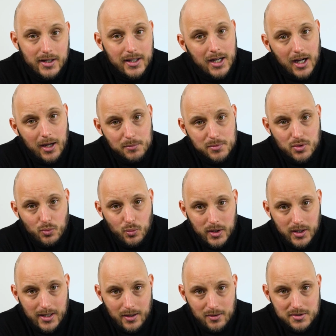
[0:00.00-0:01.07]
it comes with
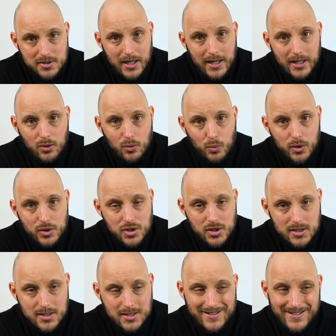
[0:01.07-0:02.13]
a downside, which
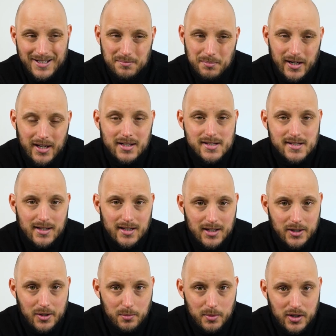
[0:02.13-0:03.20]
is it makes a
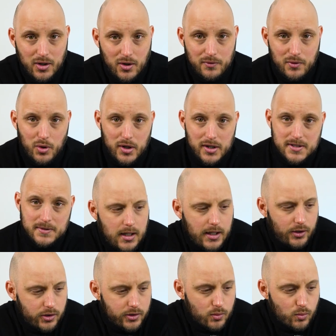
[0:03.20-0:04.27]
little bit of noise.
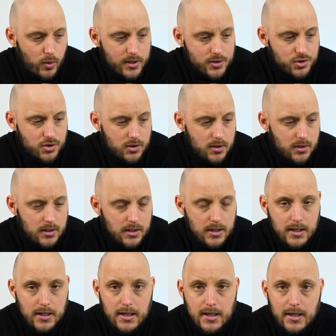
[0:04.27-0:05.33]
Another question
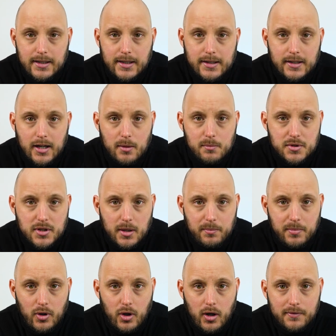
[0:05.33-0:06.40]
that comes
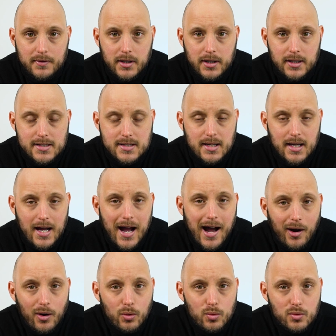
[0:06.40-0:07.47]
up often is,
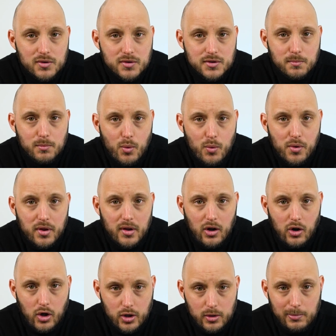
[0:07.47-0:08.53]
how smooth
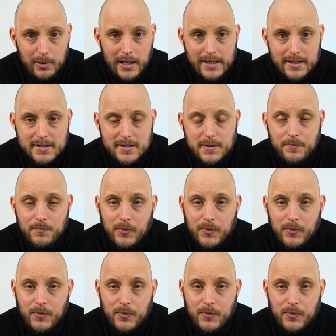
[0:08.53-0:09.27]
are the blends?